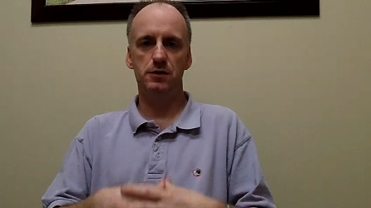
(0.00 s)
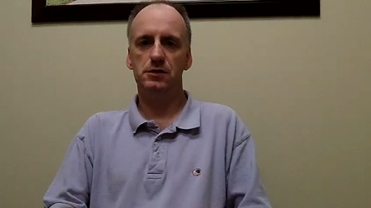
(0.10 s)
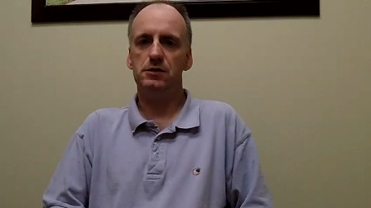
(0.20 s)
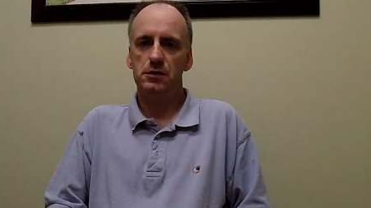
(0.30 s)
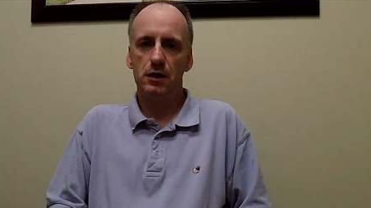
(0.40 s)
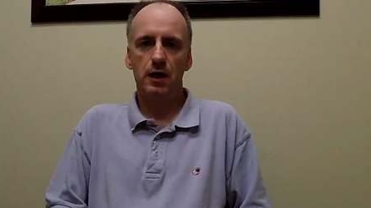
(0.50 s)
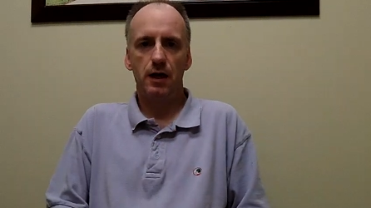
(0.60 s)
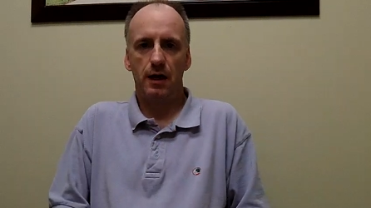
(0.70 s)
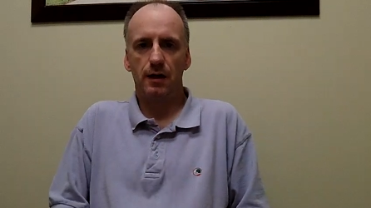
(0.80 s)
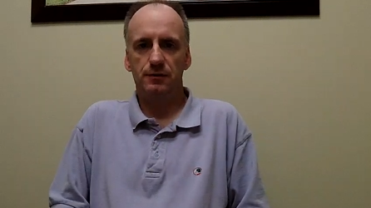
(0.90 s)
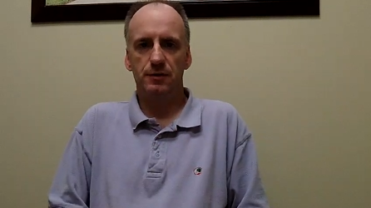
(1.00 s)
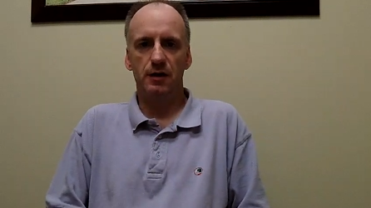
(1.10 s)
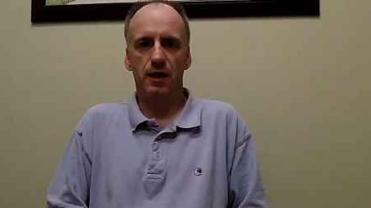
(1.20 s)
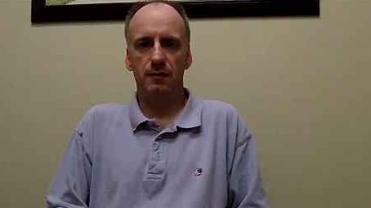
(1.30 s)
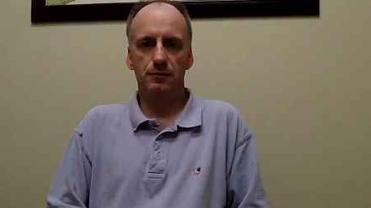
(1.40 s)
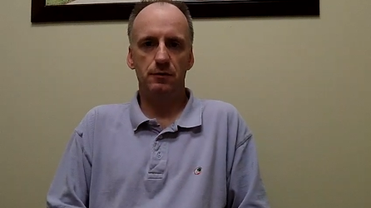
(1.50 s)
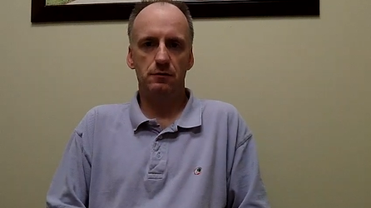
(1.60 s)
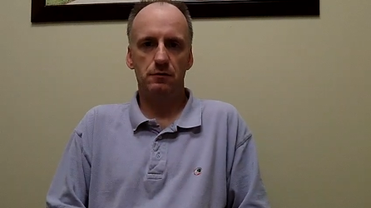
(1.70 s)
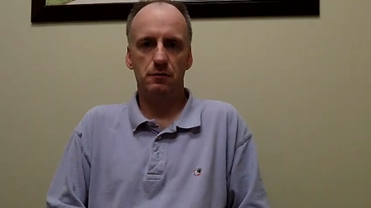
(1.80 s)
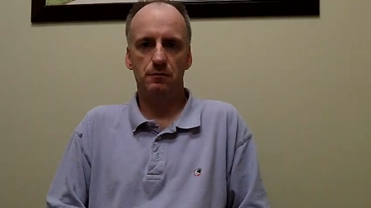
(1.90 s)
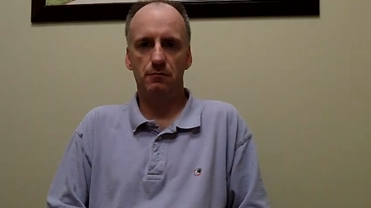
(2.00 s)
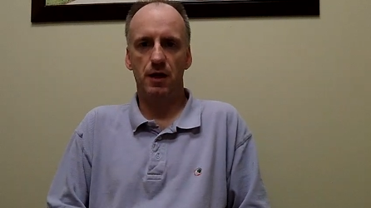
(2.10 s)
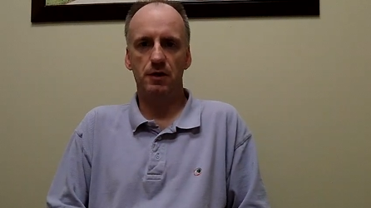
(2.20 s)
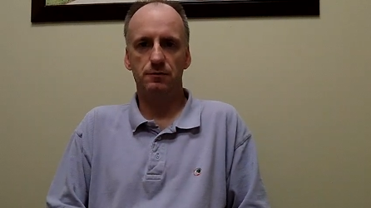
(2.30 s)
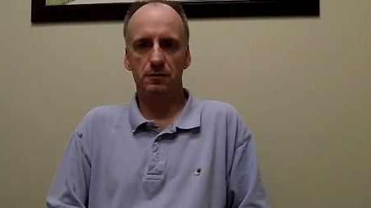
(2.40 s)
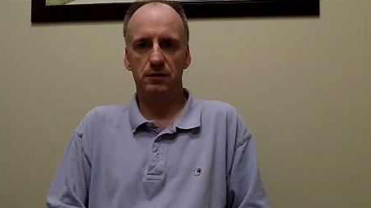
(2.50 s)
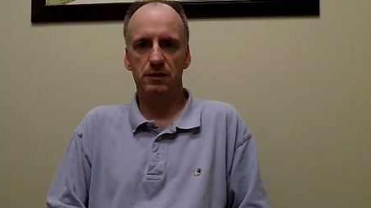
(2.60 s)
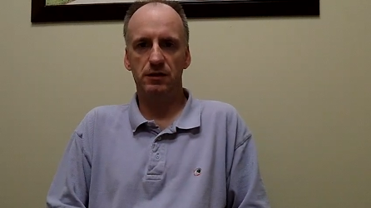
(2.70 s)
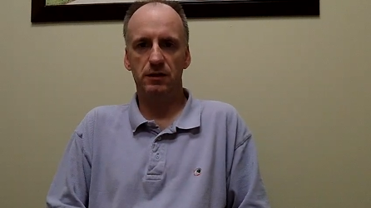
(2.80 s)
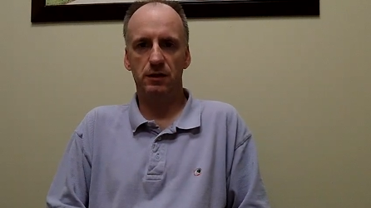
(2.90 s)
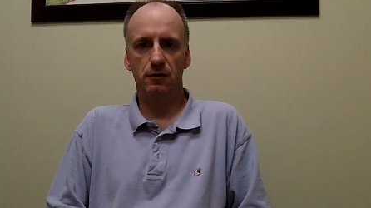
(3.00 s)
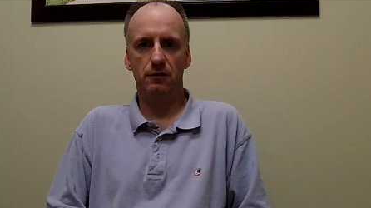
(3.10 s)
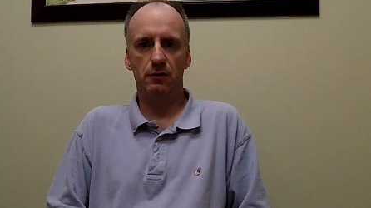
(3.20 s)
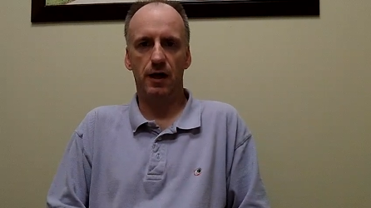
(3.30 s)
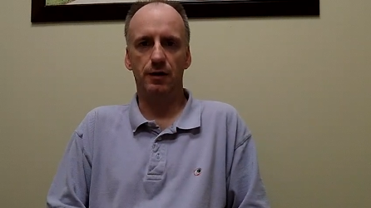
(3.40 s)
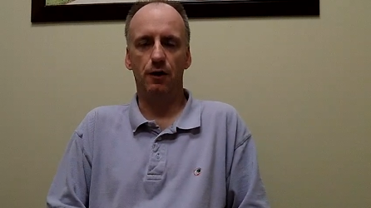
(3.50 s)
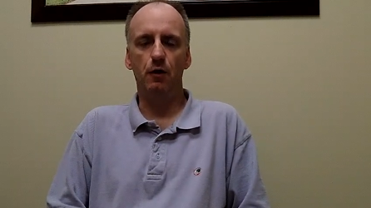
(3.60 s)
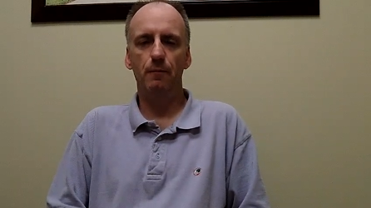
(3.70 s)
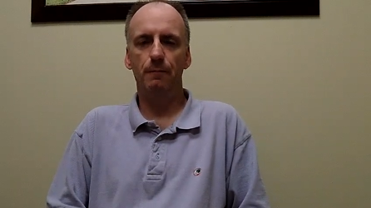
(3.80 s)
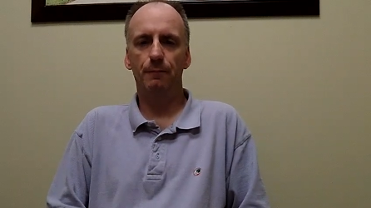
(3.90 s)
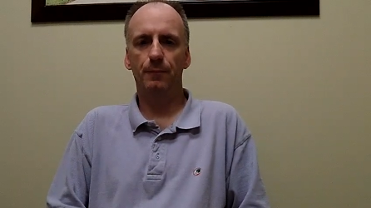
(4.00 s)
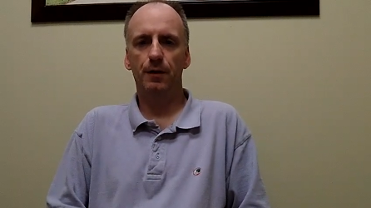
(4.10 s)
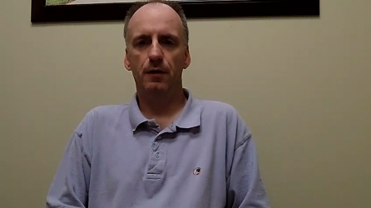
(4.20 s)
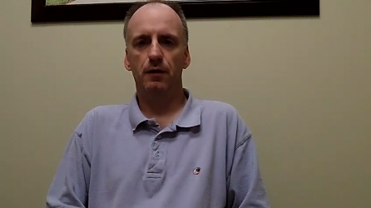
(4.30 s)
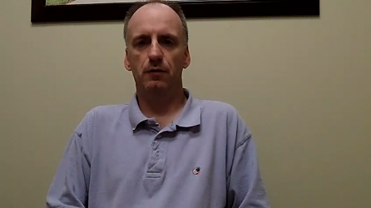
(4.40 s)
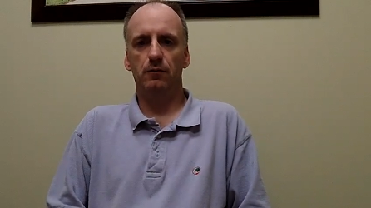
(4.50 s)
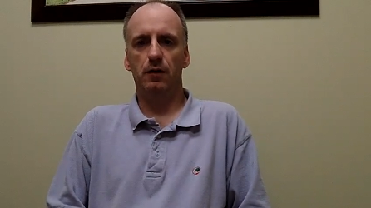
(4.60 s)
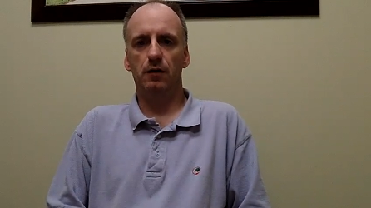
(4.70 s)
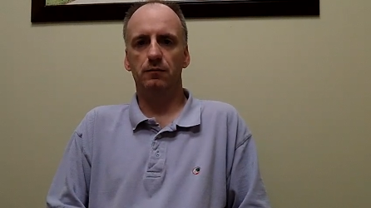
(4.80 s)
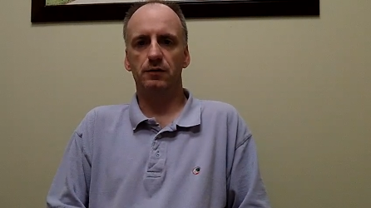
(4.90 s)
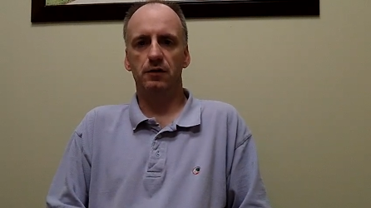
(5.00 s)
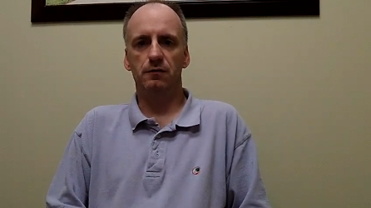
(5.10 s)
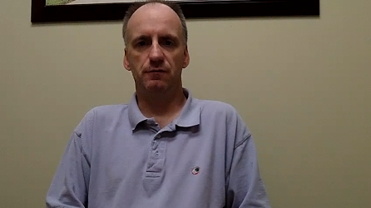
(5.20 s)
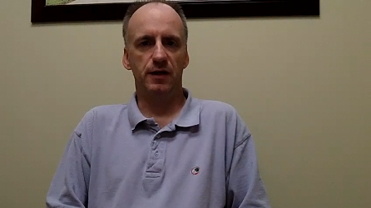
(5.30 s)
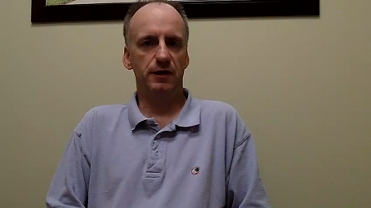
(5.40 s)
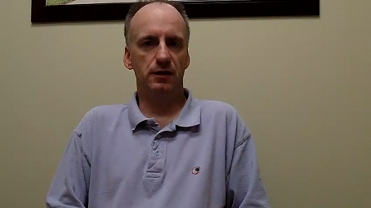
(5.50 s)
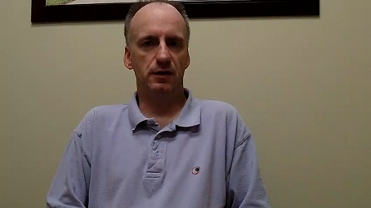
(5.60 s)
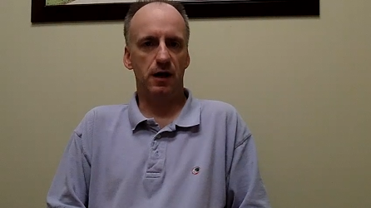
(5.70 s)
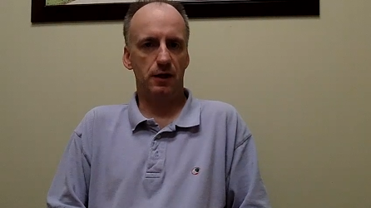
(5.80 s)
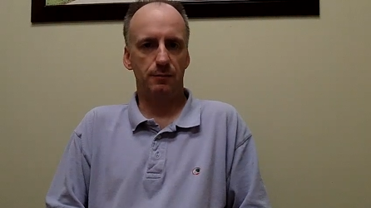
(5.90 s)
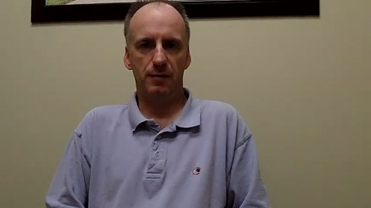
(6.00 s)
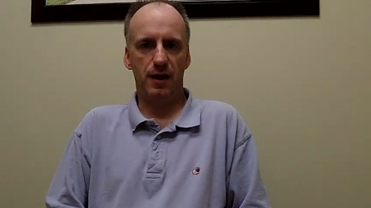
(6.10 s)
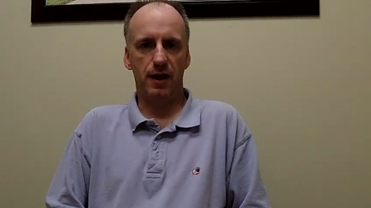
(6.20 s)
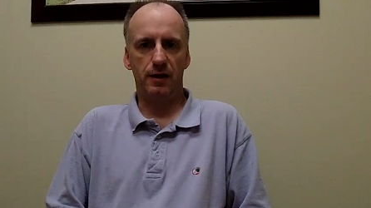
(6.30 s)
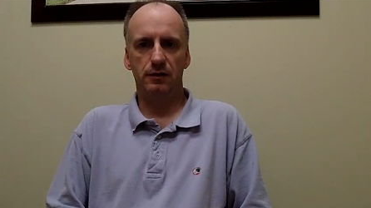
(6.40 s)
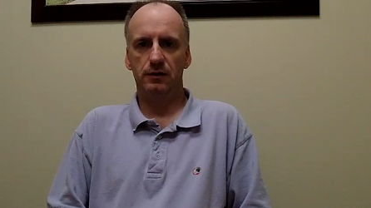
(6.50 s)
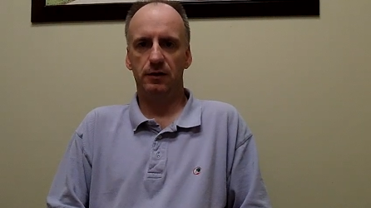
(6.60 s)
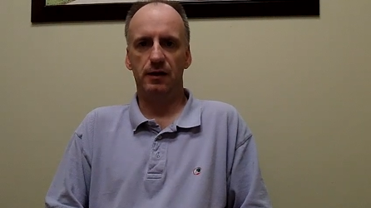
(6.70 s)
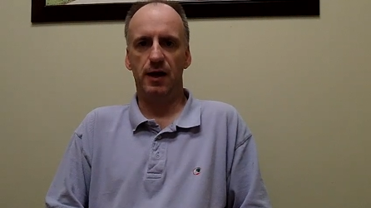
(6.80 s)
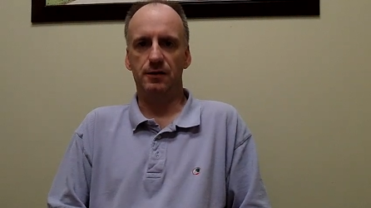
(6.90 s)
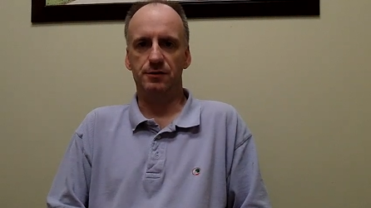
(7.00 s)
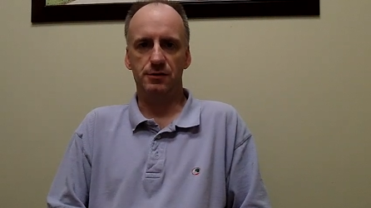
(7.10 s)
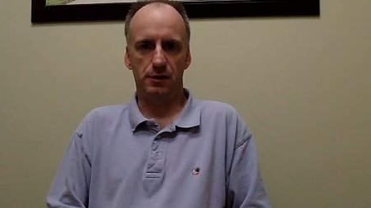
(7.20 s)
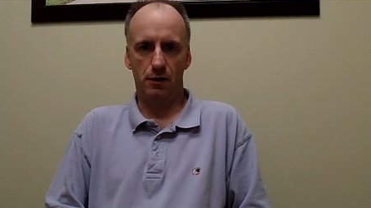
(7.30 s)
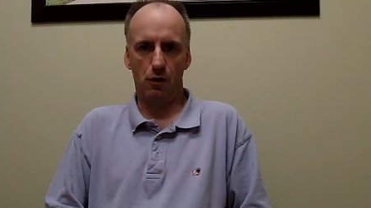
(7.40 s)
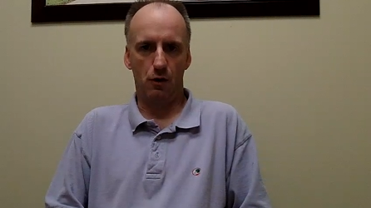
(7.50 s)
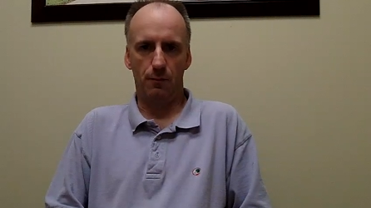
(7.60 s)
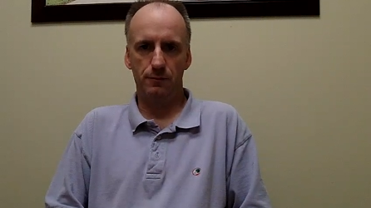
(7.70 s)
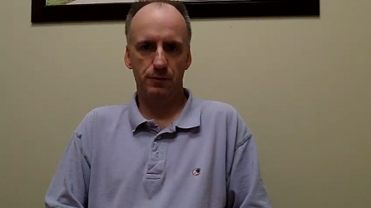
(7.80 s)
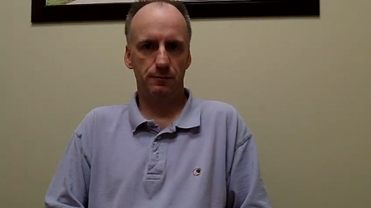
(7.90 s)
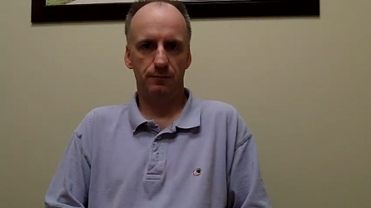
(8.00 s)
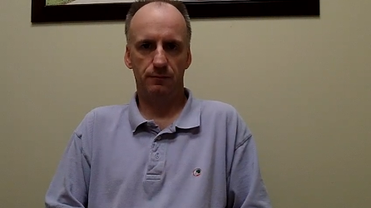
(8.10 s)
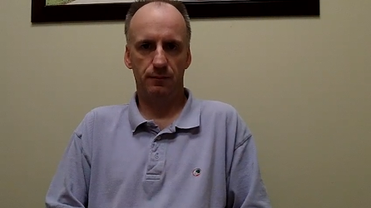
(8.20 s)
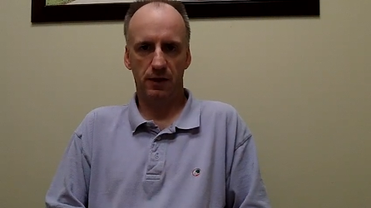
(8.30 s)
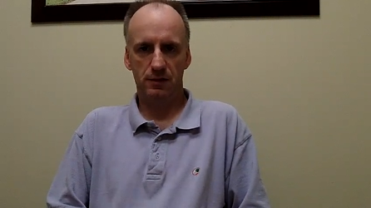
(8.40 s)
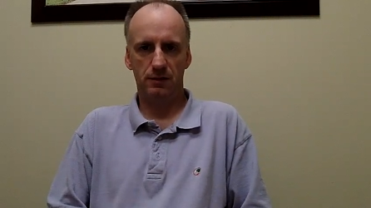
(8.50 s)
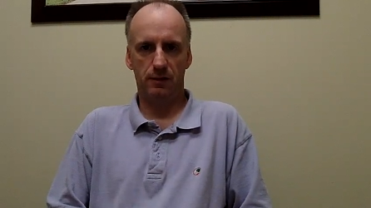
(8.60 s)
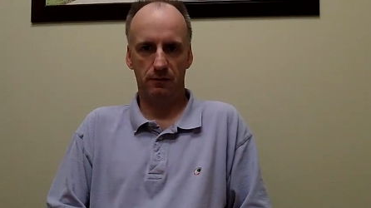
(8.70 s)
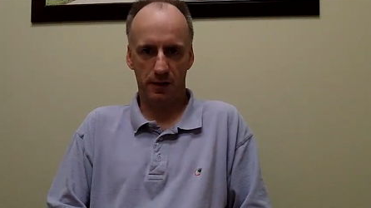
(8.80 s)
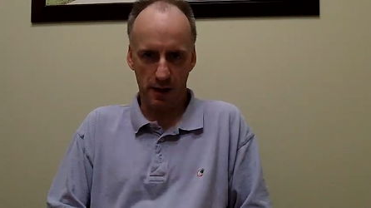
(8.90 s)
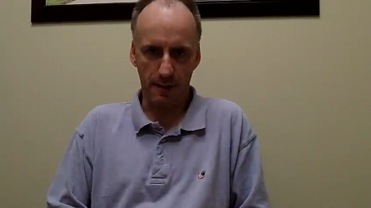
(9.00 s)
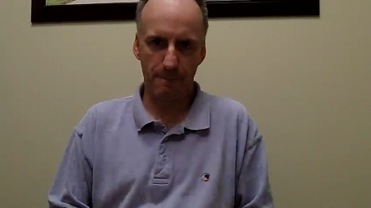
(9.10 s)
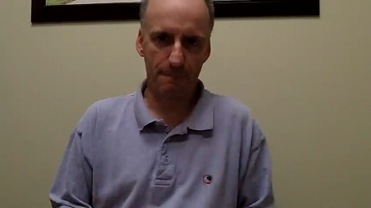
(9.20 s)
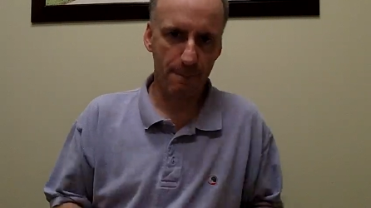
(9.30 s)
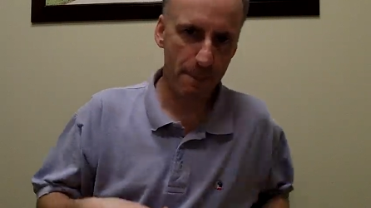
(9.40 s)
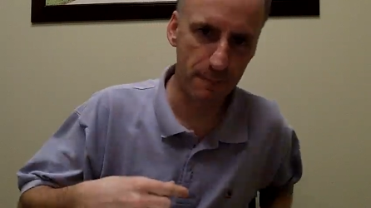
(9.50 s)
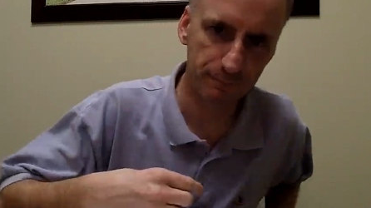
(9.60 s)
Burgess, Hampton and Hampton, Management and Leasing here in Orlando, where I'm turning vacant and occupied and houses into homes. Thanks. Have a great day.